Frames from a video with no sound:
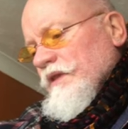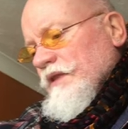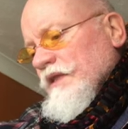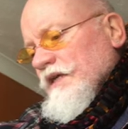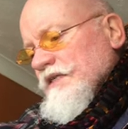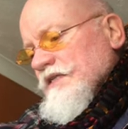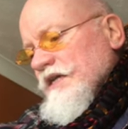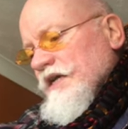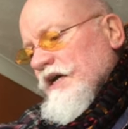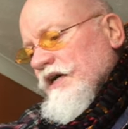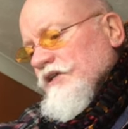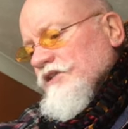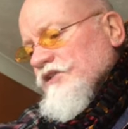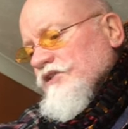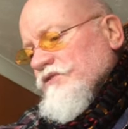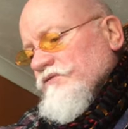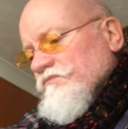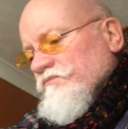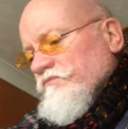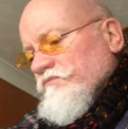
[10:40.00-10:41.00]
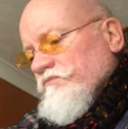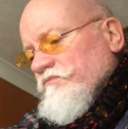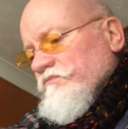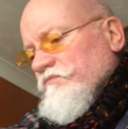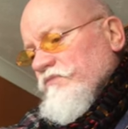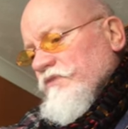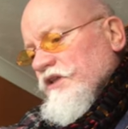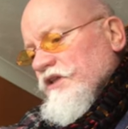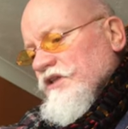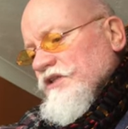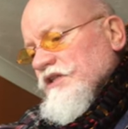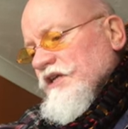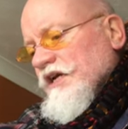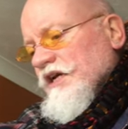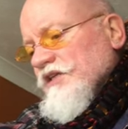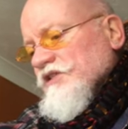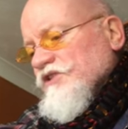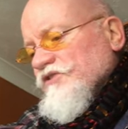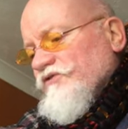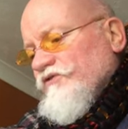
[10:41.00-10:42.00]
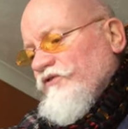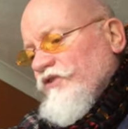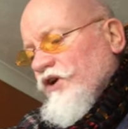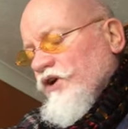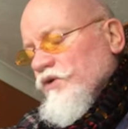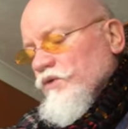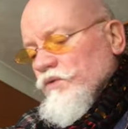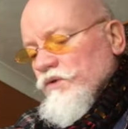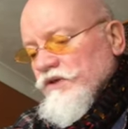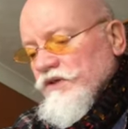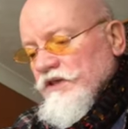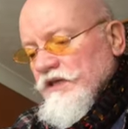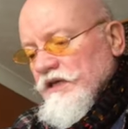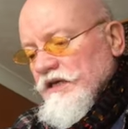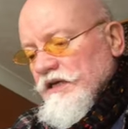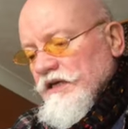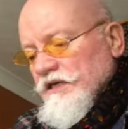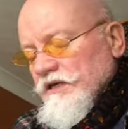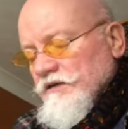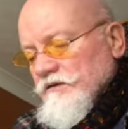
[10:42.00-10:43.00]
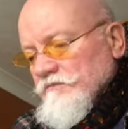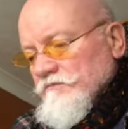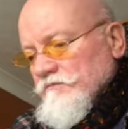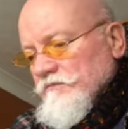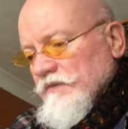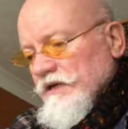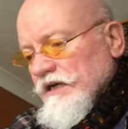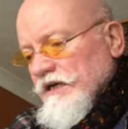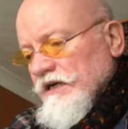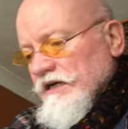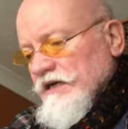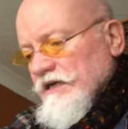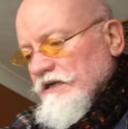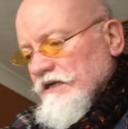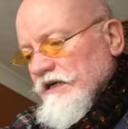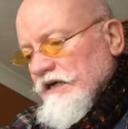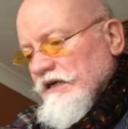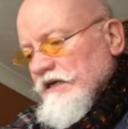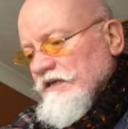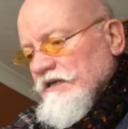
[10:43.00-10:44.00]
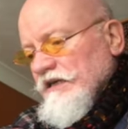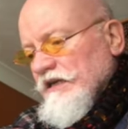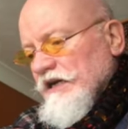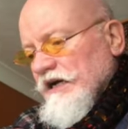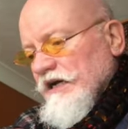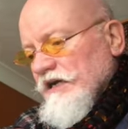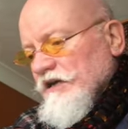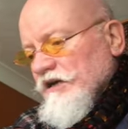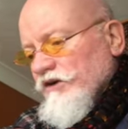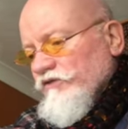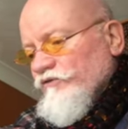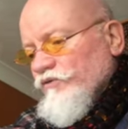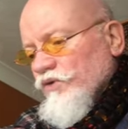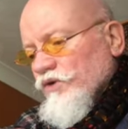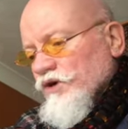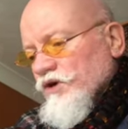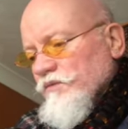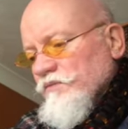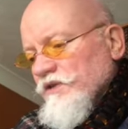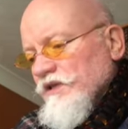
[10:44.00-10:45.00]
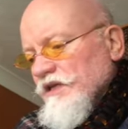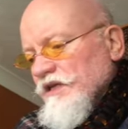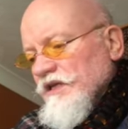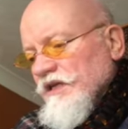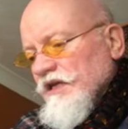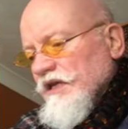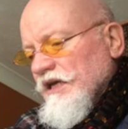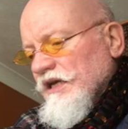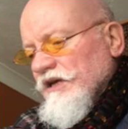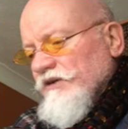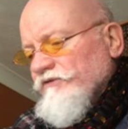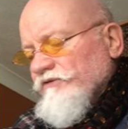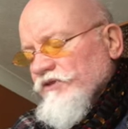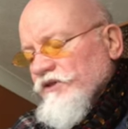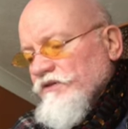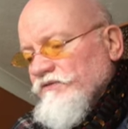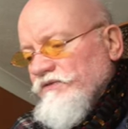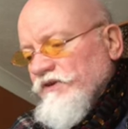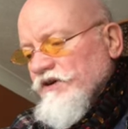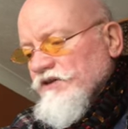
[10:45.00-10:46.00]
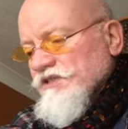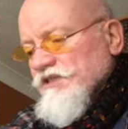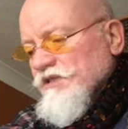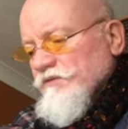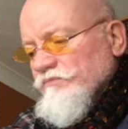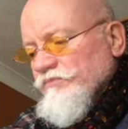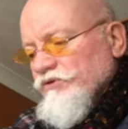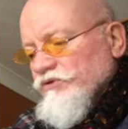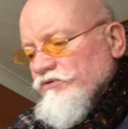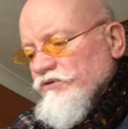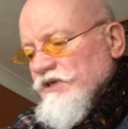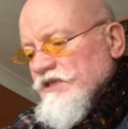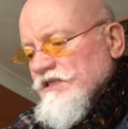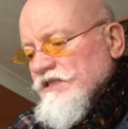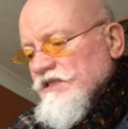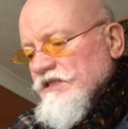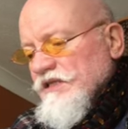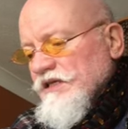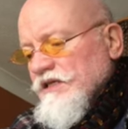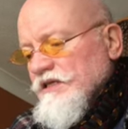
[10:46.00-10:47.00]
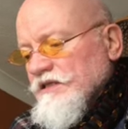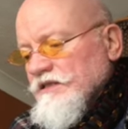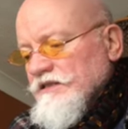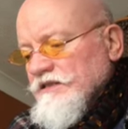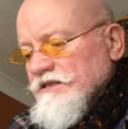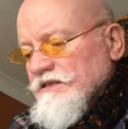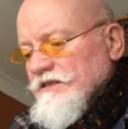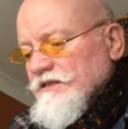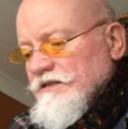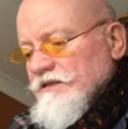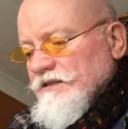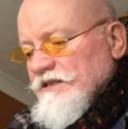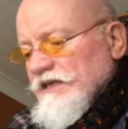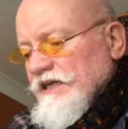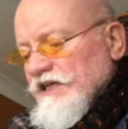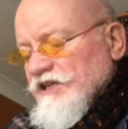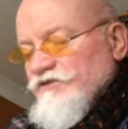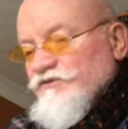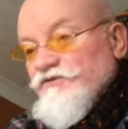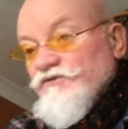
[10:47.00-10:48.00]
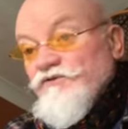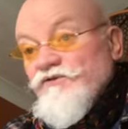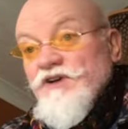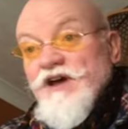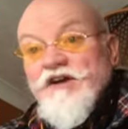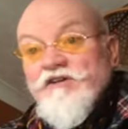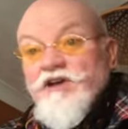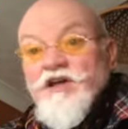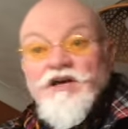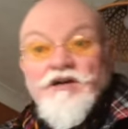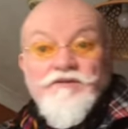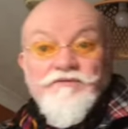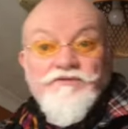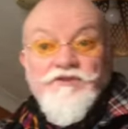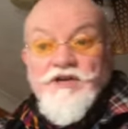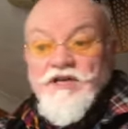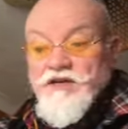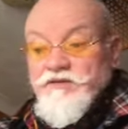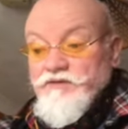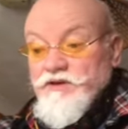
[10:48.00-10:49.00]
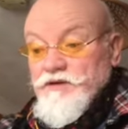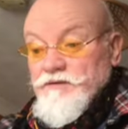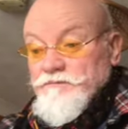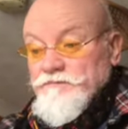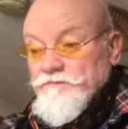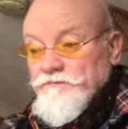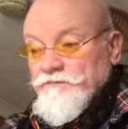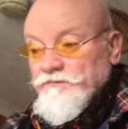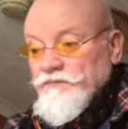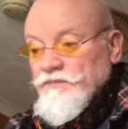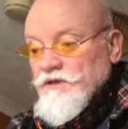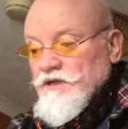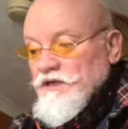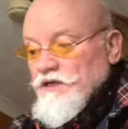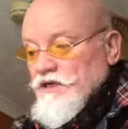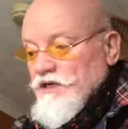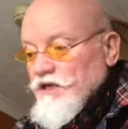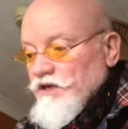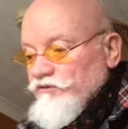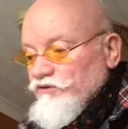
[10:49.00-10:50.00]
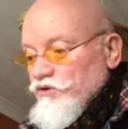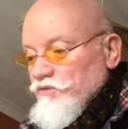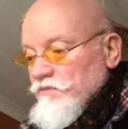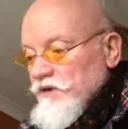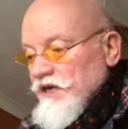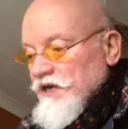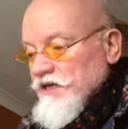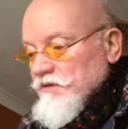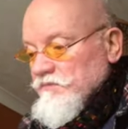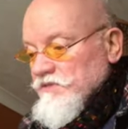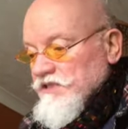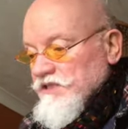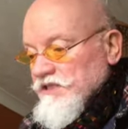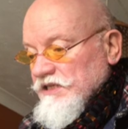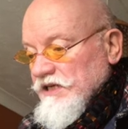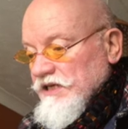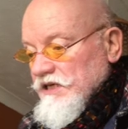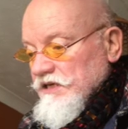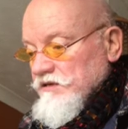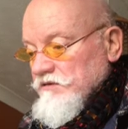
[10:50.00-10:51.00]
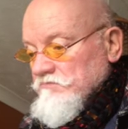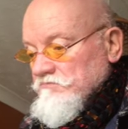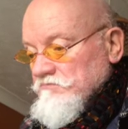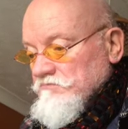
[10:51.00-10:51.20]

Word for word: there's a nice there's a nice flow with the ink. I, I, I love working with Indian ink for the very simple reason that it's very unforgiving. If you make a mistake,